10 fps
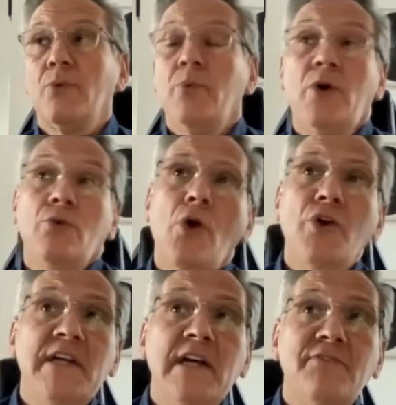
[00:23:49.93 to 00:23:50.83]
Well,
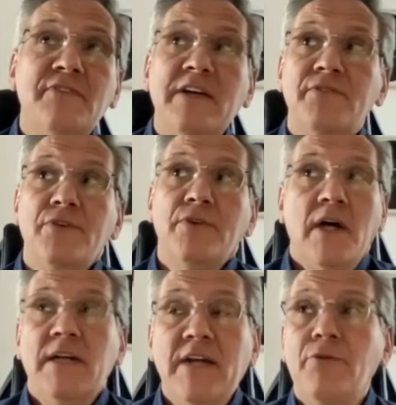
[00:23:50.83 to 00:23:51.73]
Ronnie, I
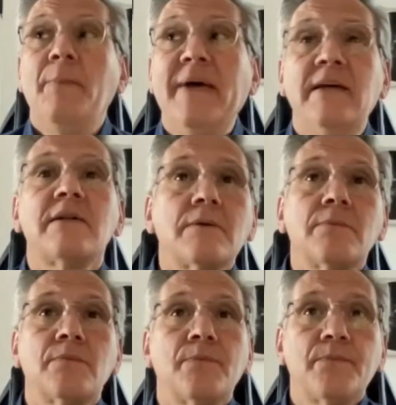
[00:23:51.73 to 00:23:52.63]
never met
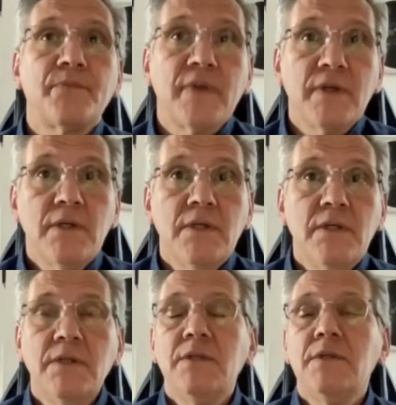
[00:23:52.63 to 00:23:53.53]

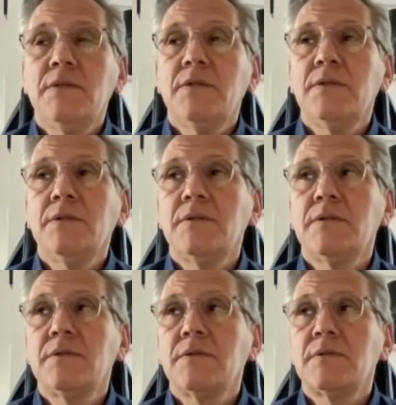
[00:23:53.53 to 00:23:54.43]
the
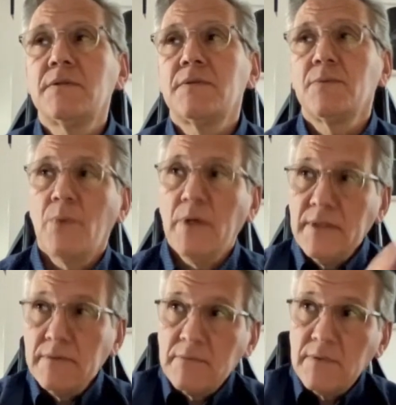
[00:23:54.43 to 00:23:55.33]

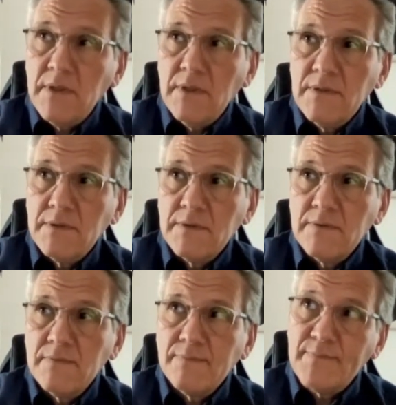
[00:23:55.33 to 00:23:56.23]
one
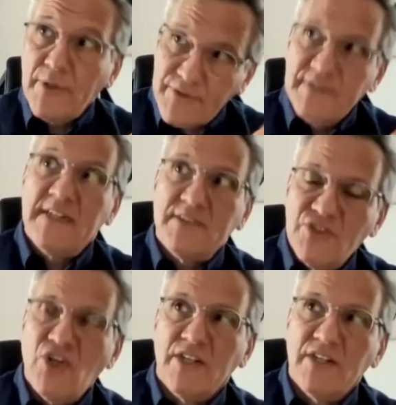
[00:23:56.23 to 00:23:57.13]
person that
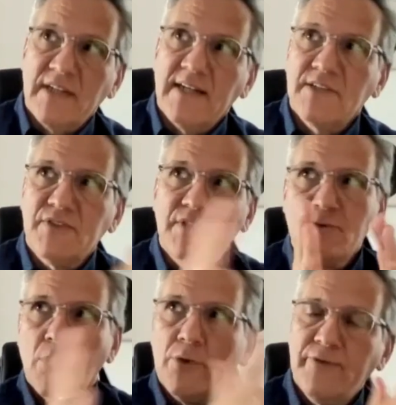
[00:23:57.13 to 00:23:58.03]
started actually the
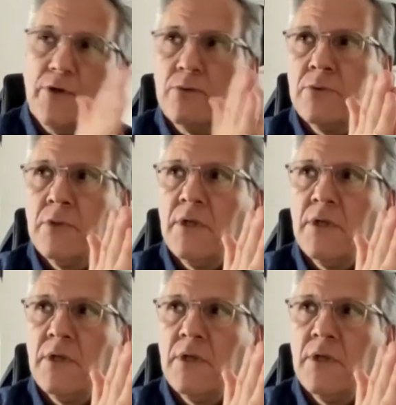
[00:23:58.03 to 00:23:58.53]
Rofo.